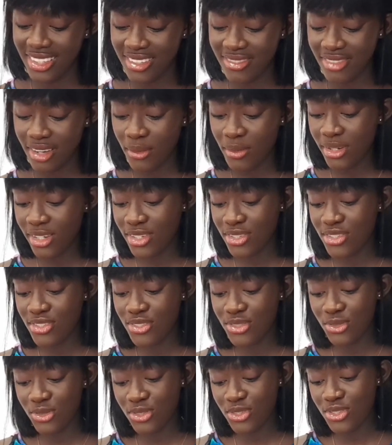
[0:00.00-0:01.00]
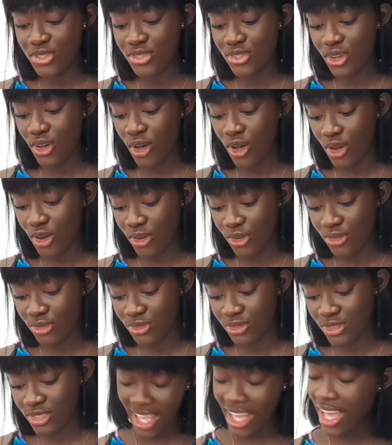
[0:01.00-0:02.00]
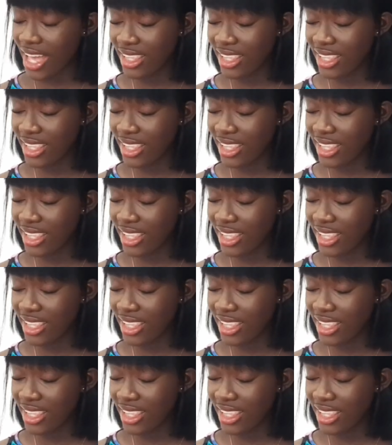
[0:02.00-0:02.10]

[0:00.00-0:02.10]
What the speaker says: the fabric is so soft.